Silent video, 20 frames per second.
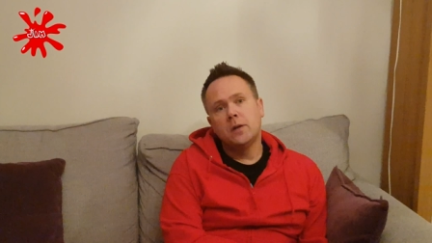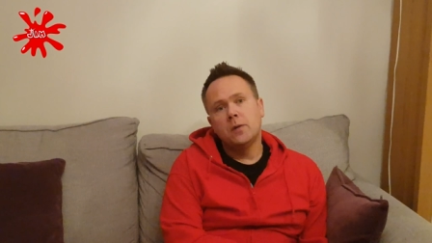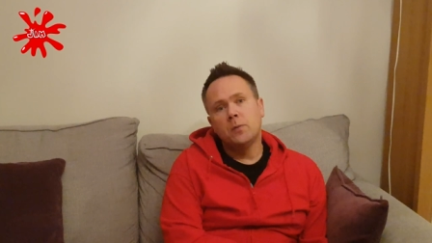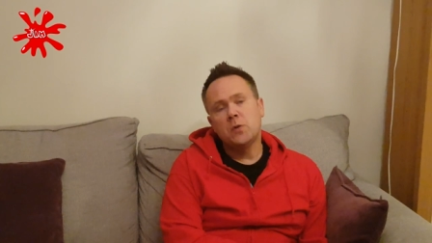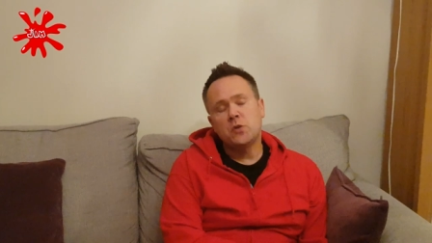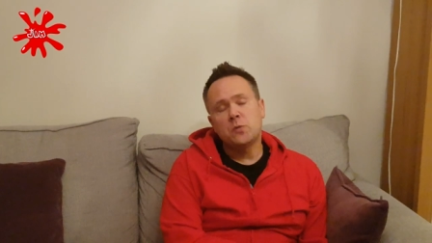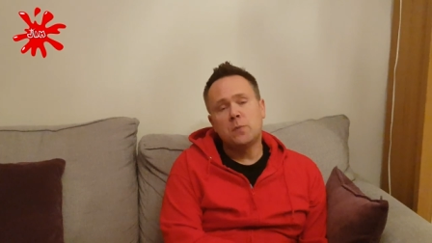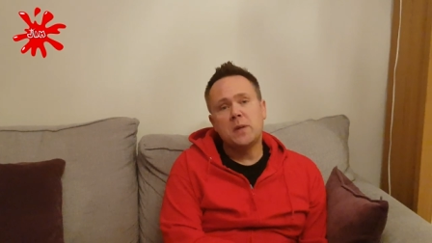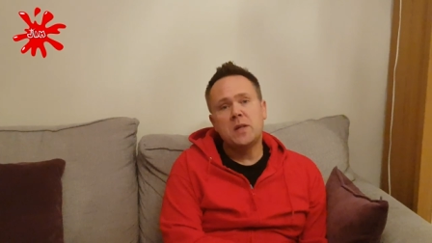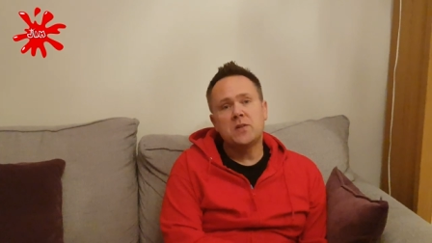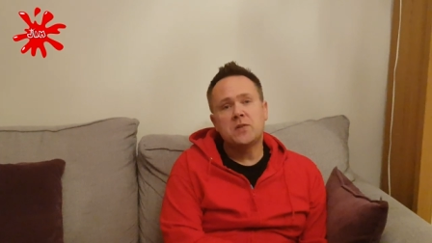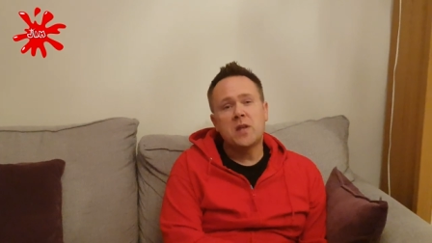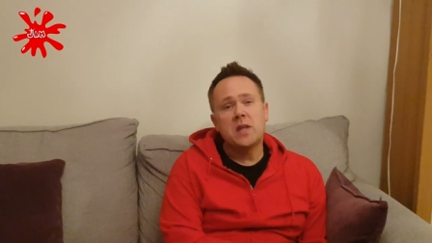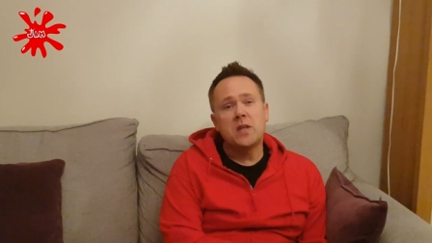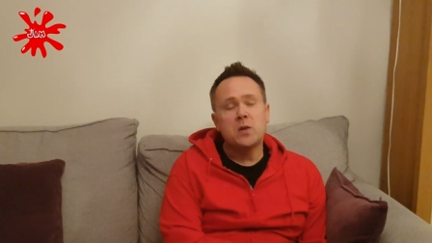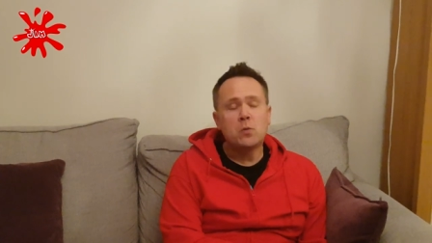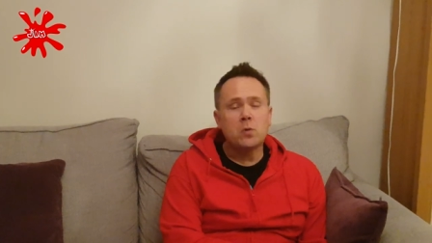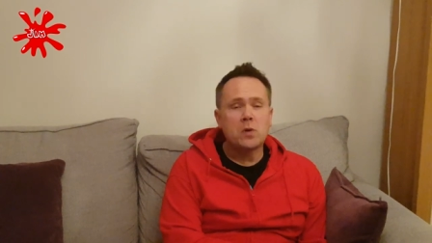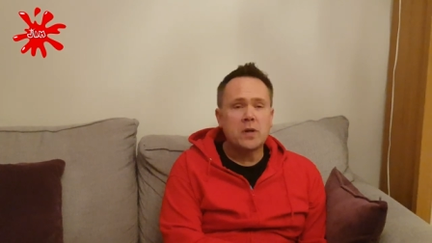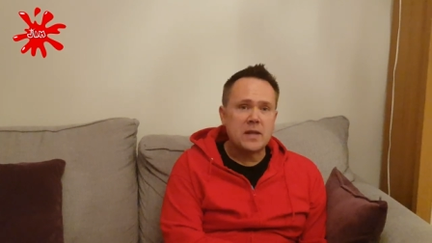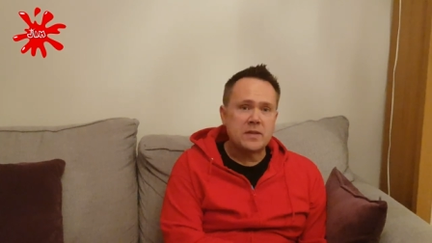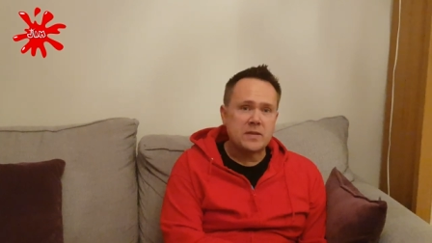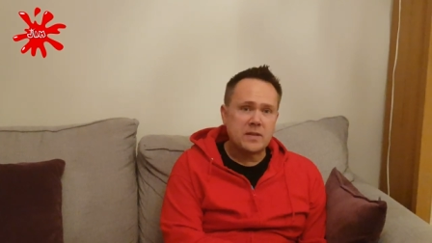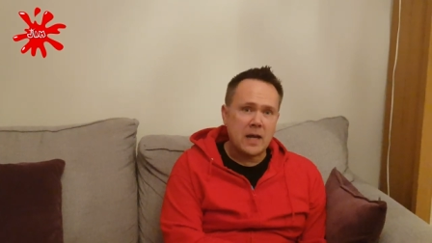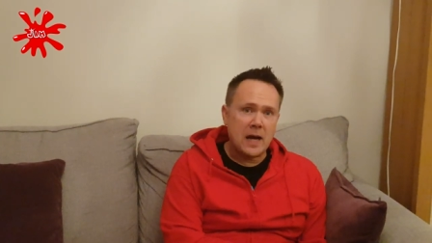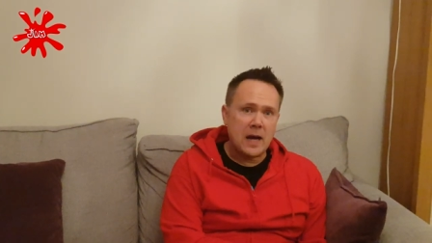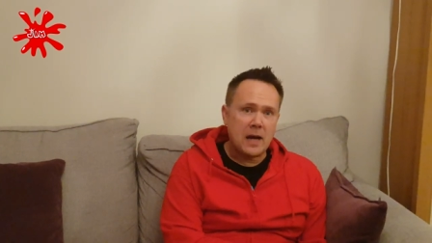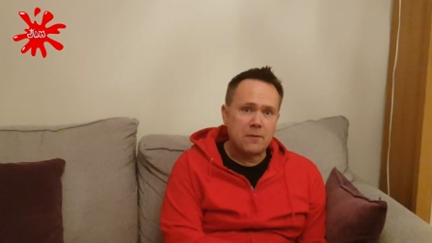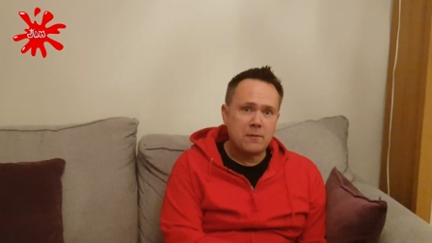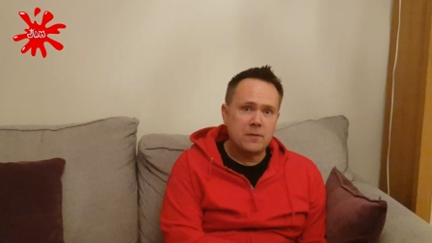which means that you will get to
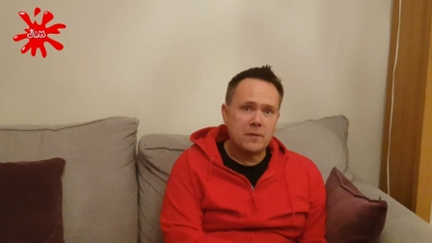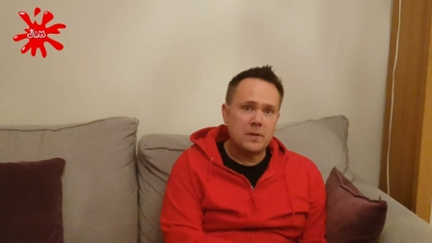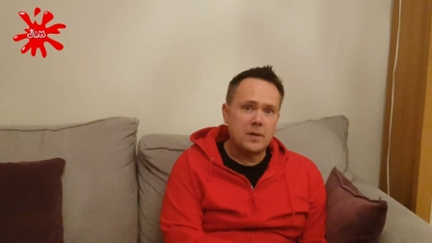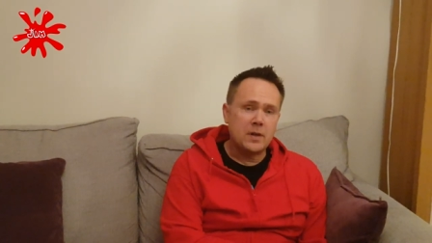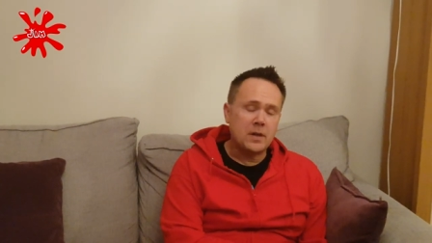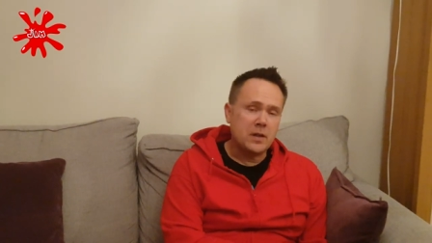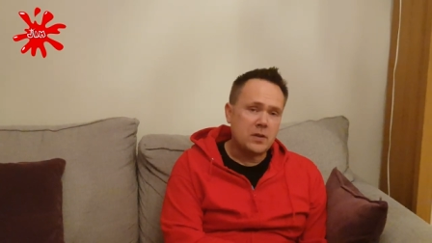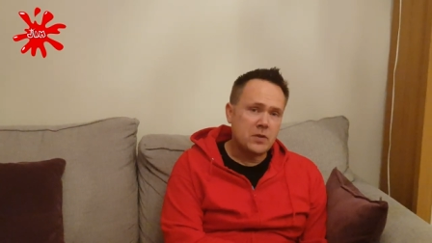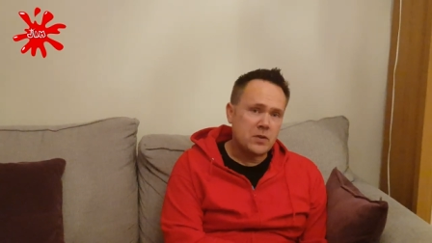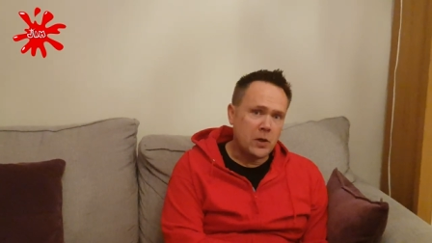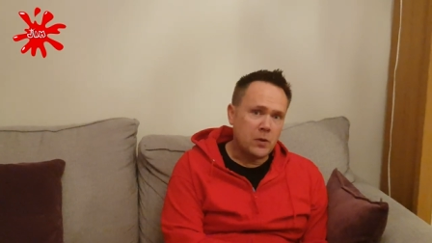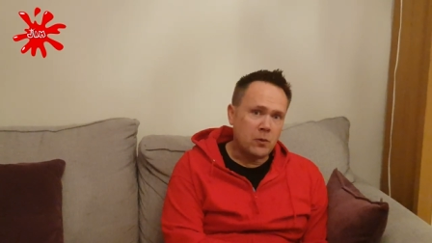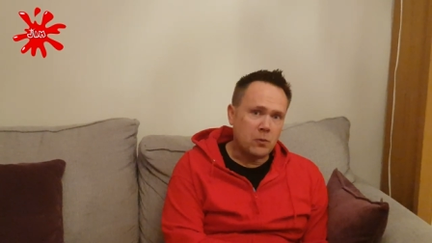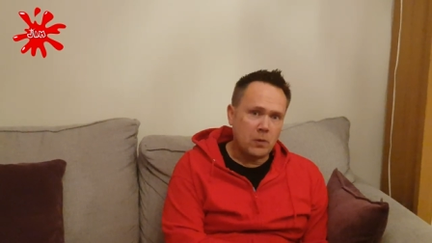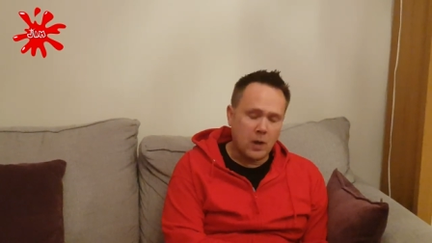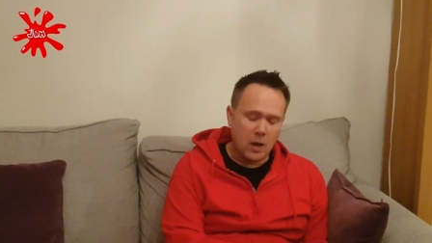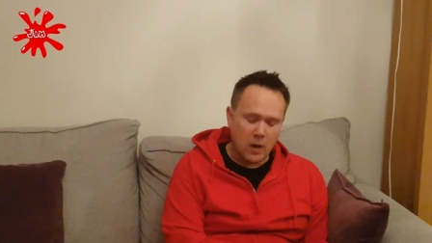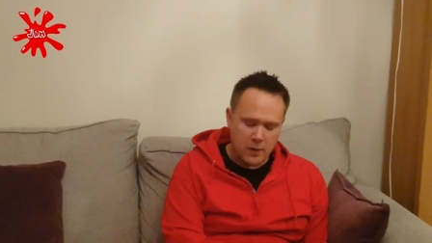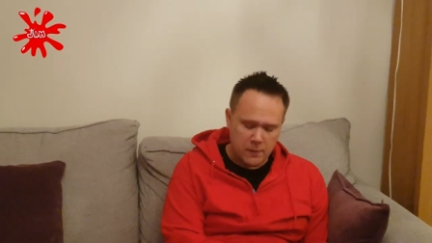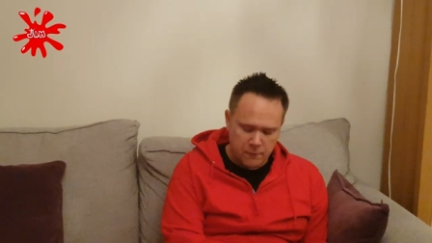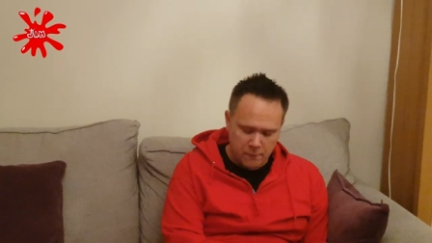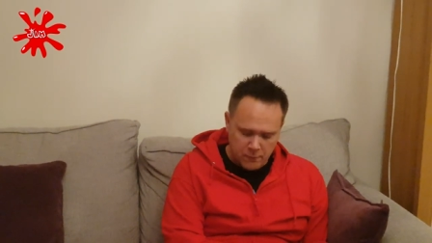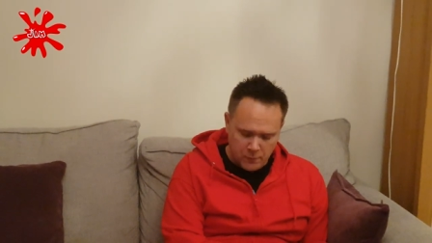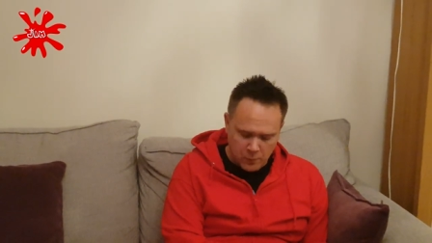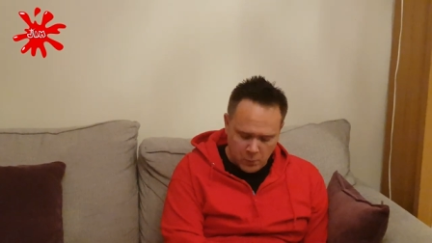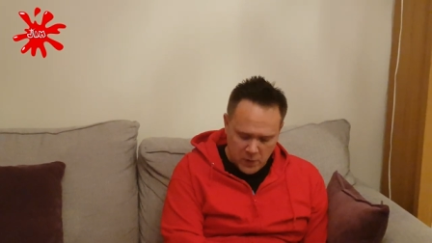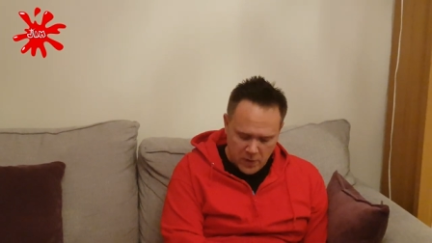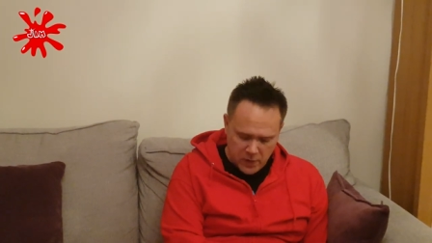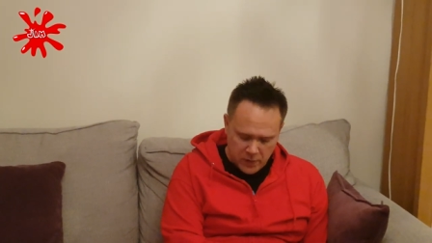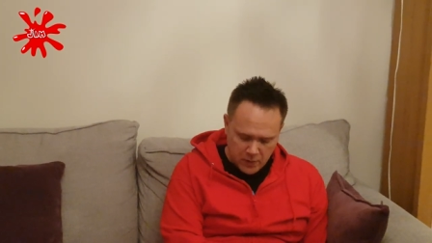have eternal life
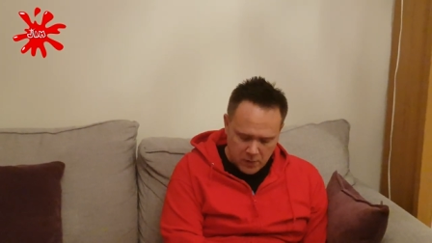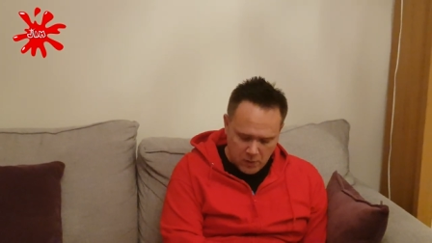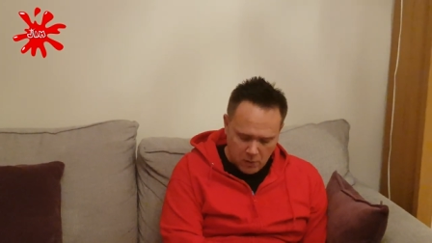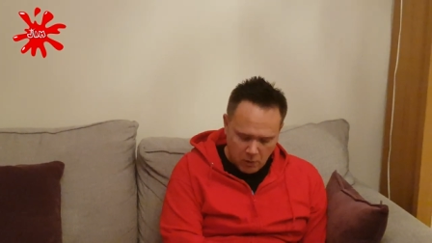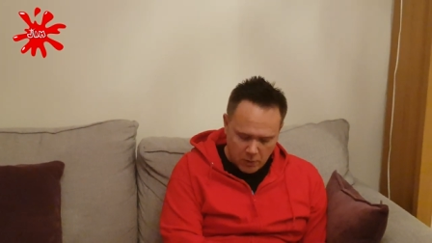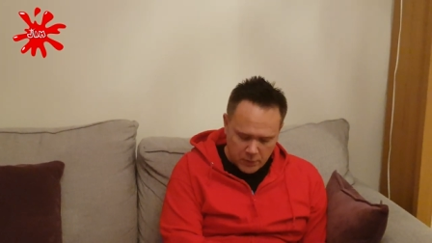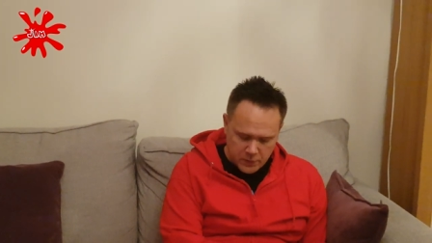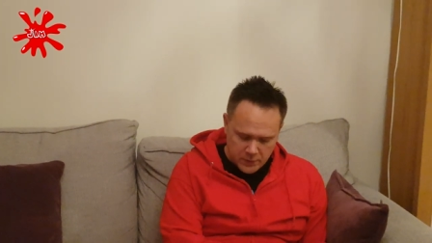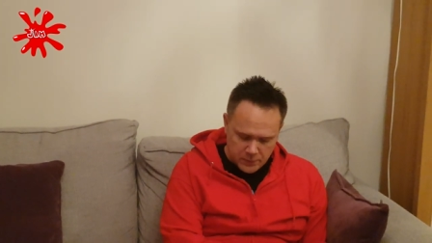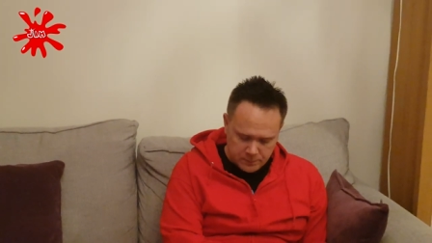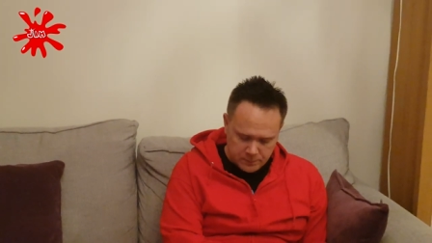with God.